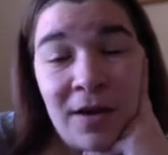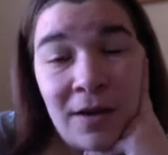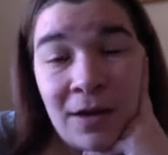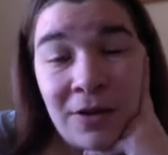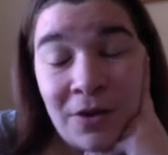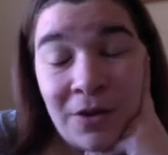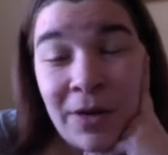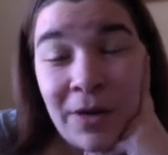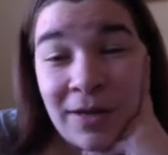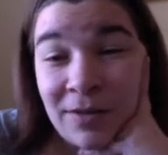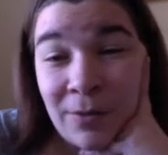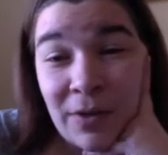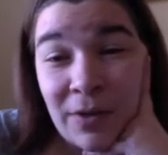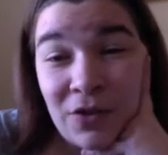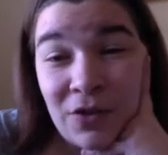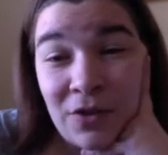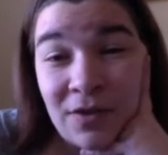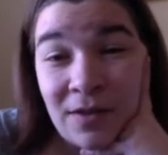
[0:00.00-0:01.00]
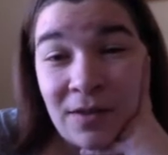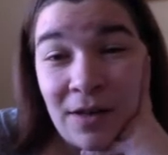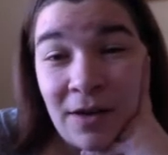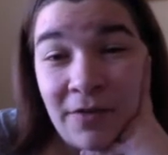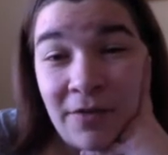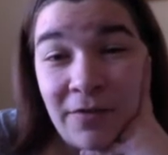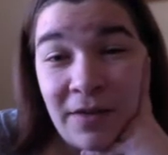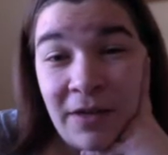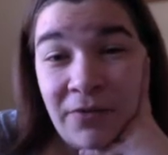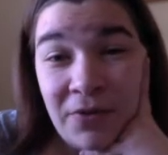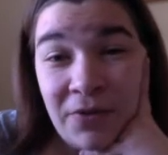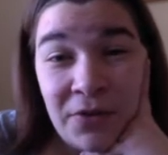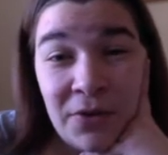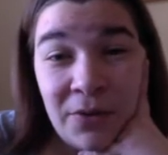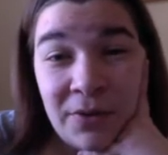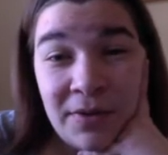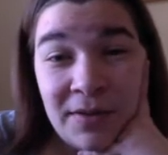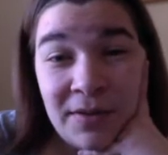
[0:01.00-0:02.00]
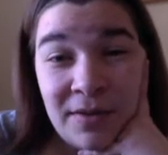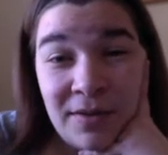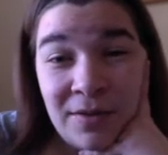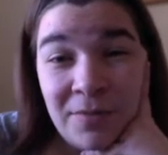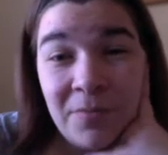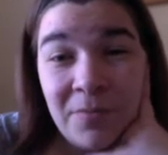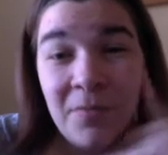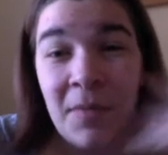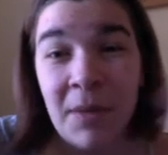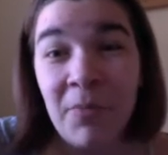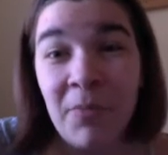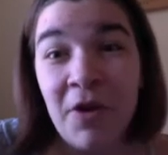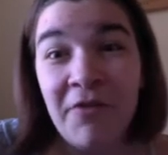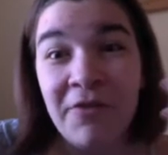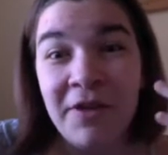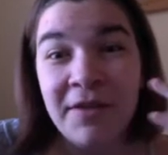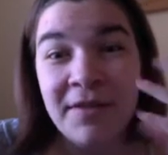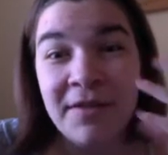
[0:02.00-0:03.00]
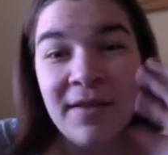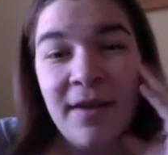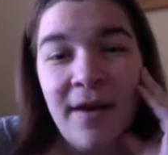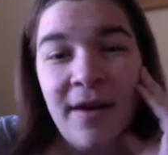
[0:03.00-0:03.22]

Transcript: And I don't ask questions enough, even though it's my preference.